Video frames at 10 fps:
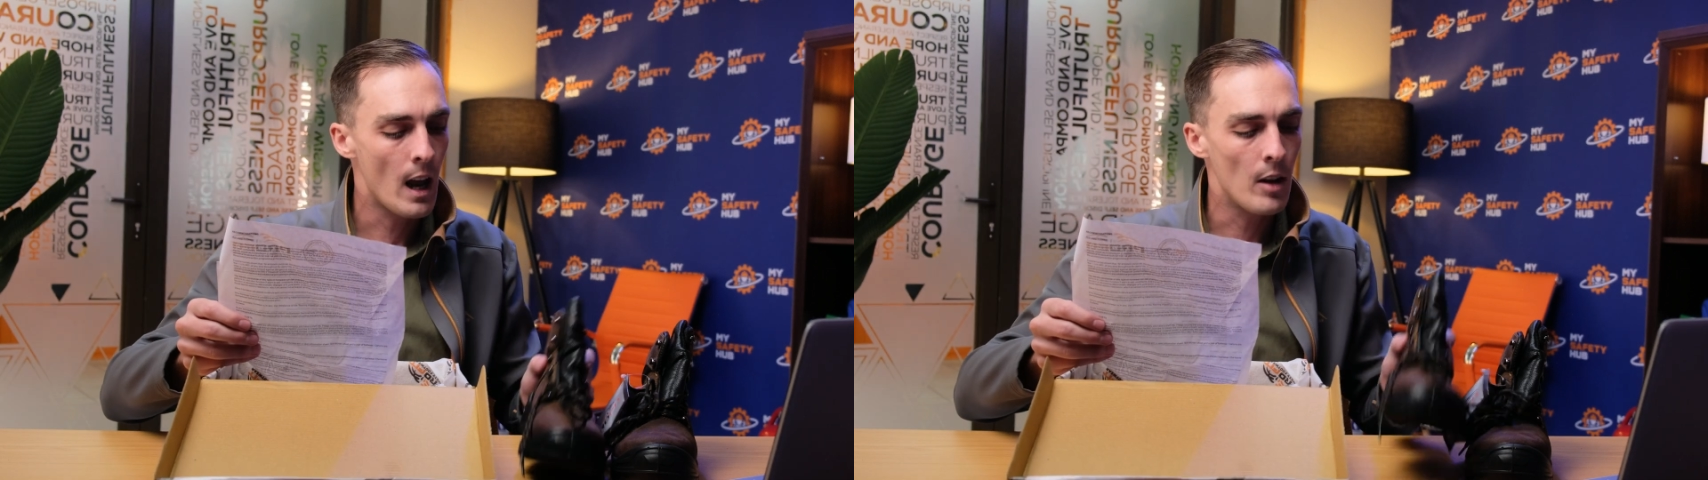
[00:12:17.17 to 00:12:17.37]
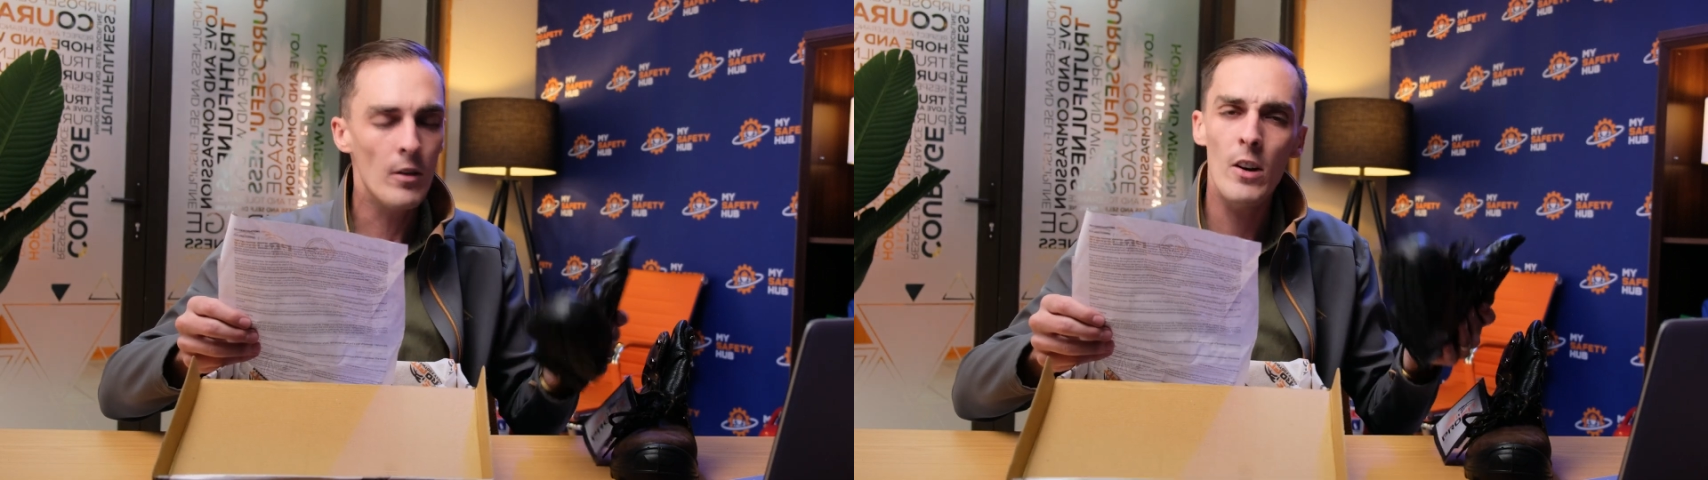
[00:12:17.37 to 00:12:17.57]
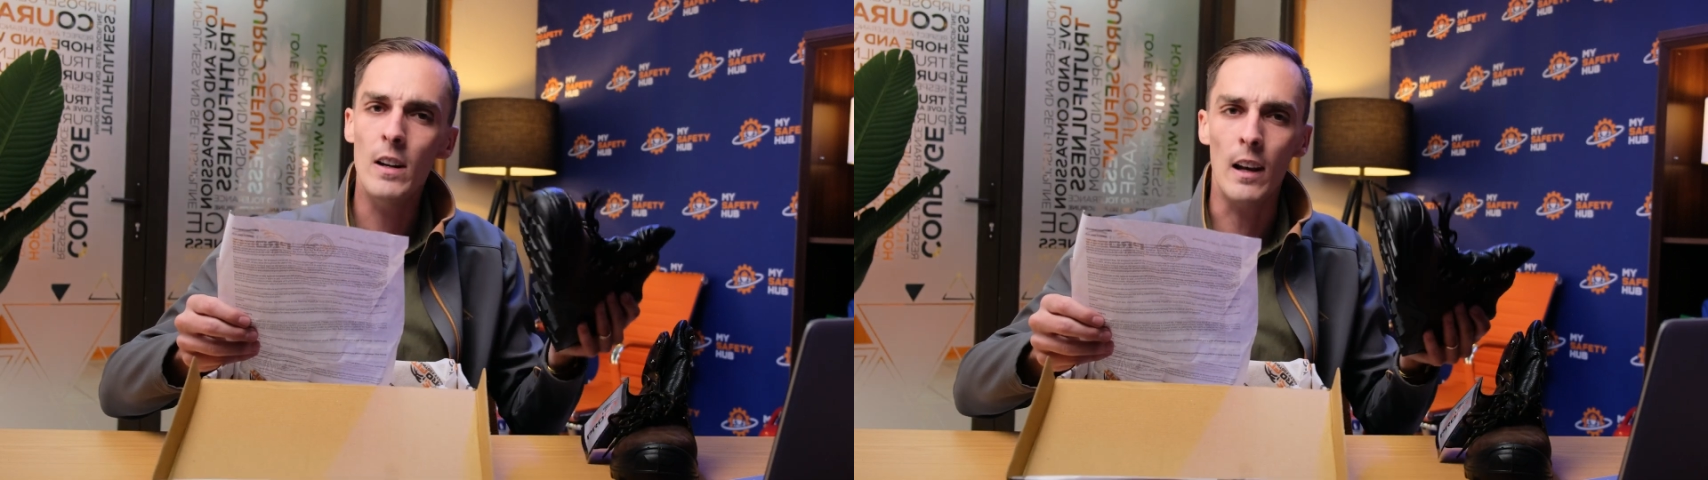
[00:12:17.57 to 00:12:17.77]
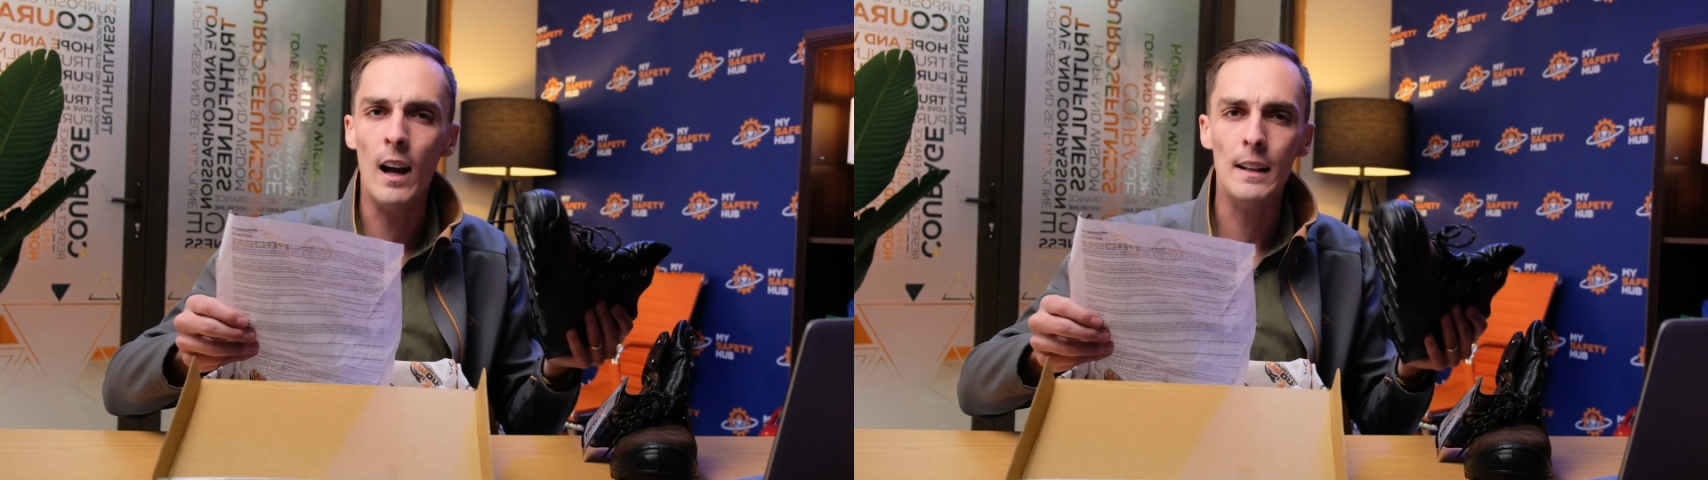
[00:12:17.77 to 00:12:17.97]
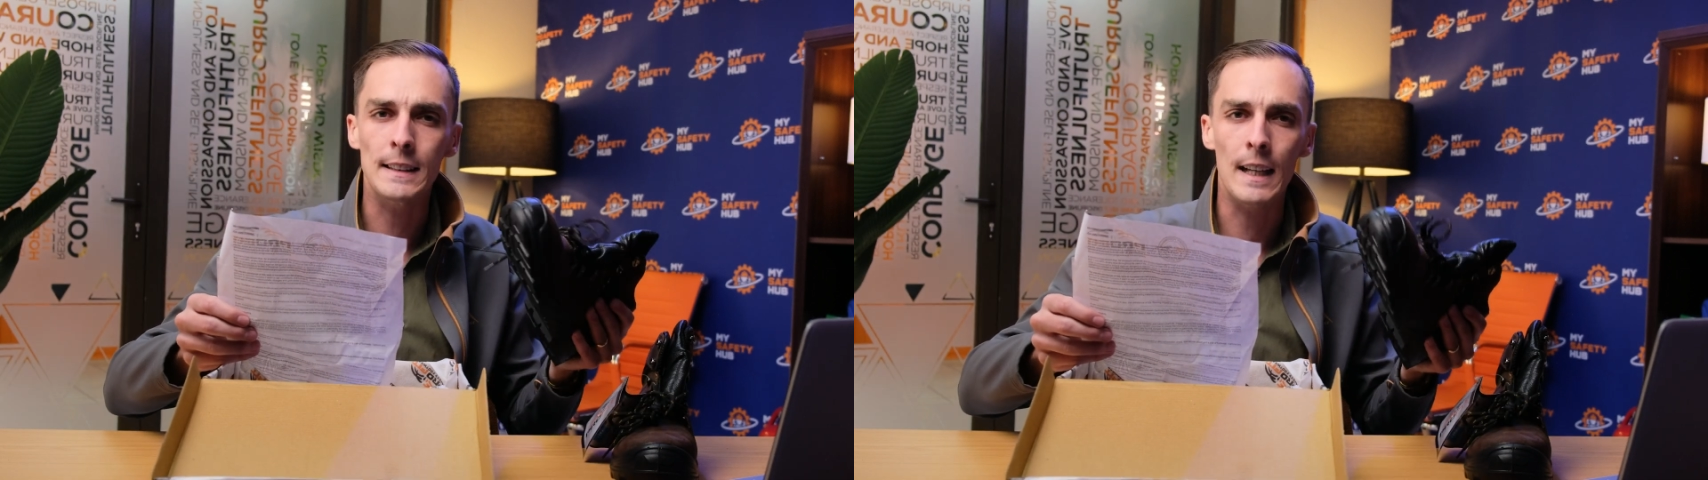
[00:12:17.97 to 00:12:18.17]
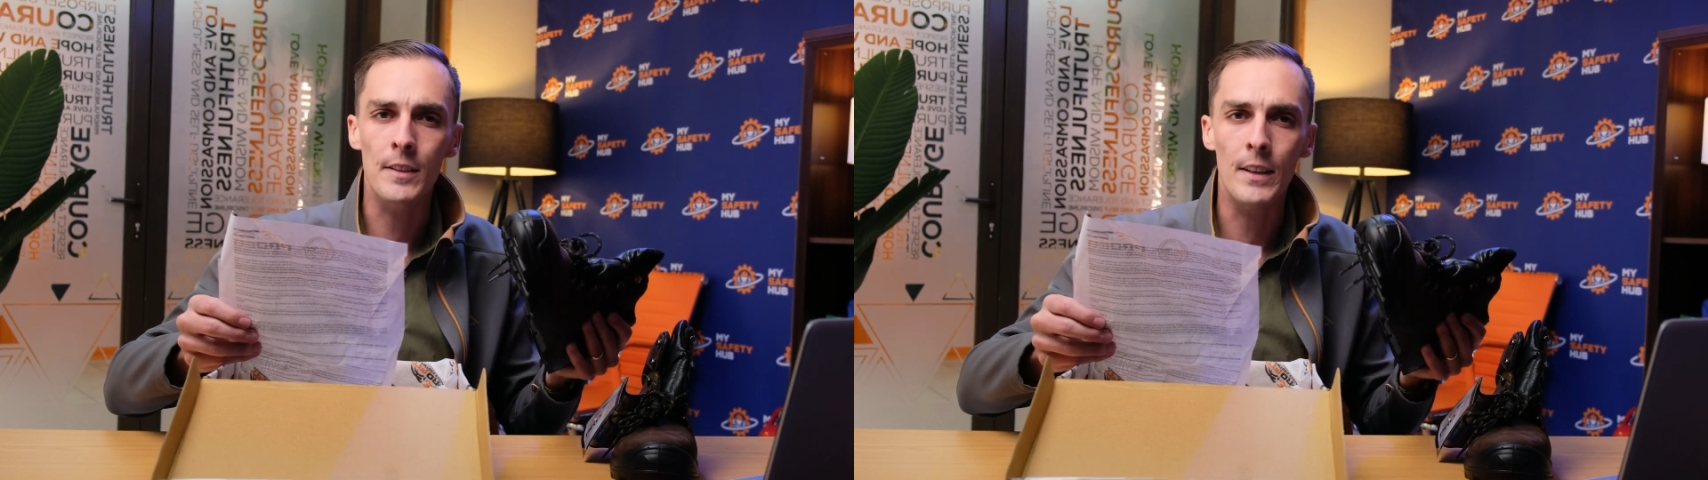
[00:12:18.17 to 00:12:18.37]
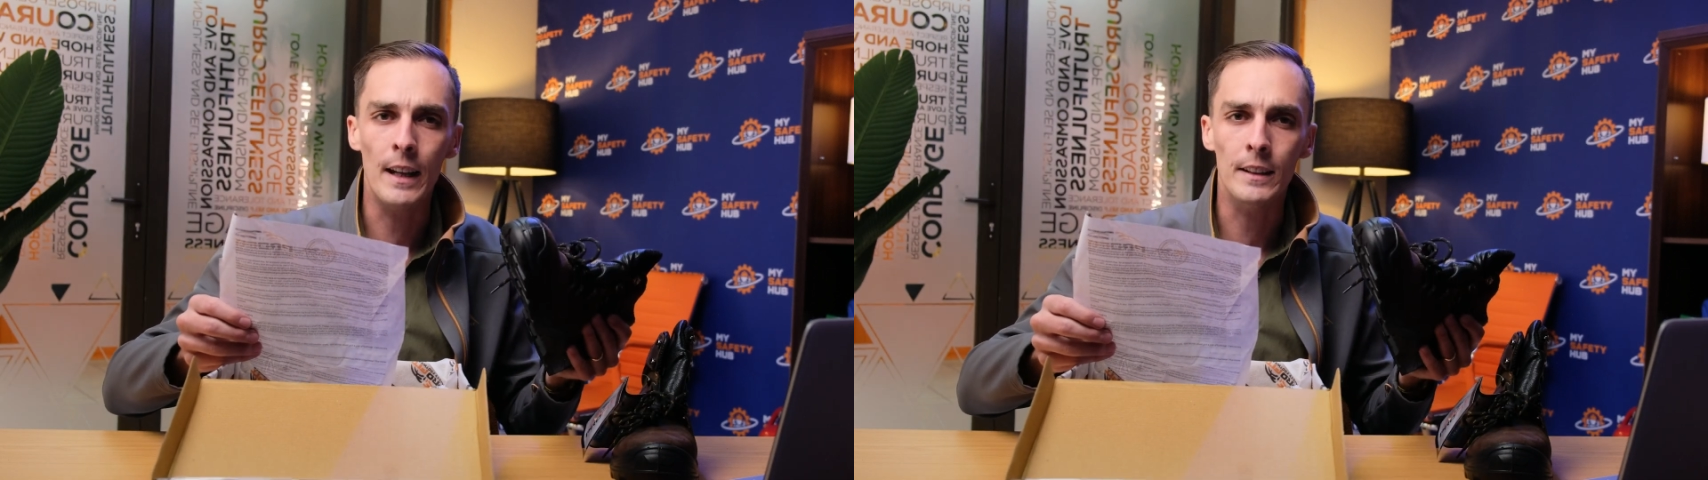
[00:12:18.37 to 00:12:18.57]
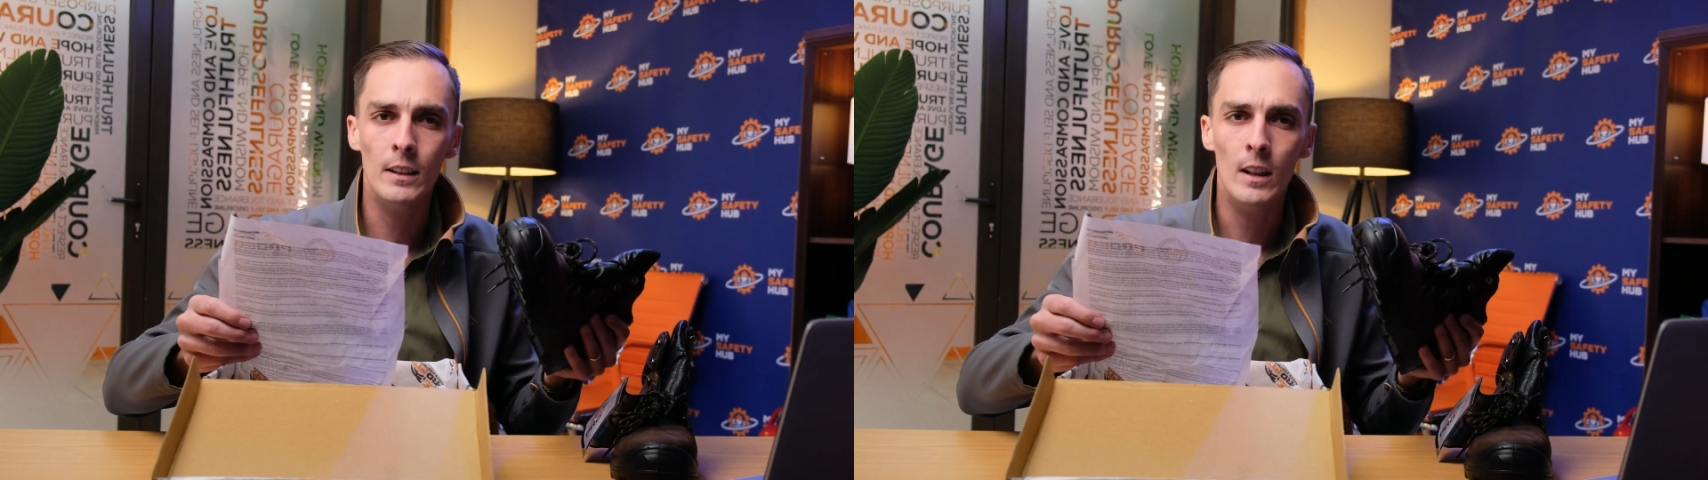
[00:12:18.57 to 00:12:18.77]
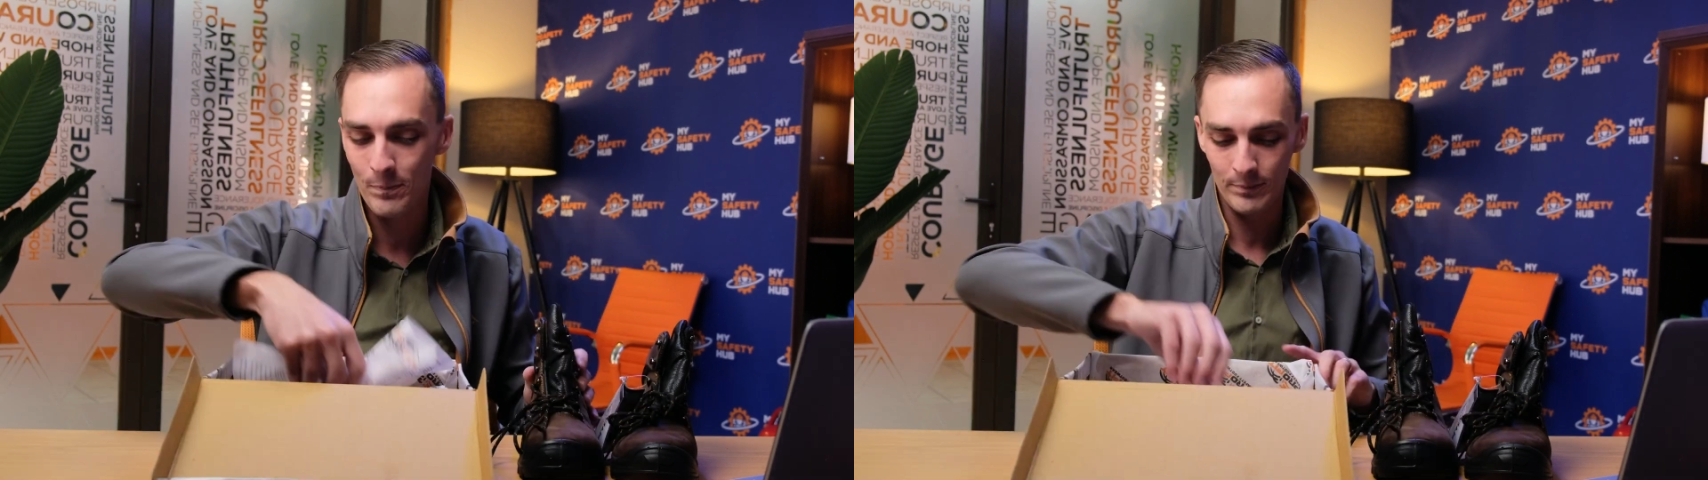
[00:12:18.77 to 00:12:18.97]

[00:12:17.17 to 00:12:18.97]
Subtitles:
and very light at that.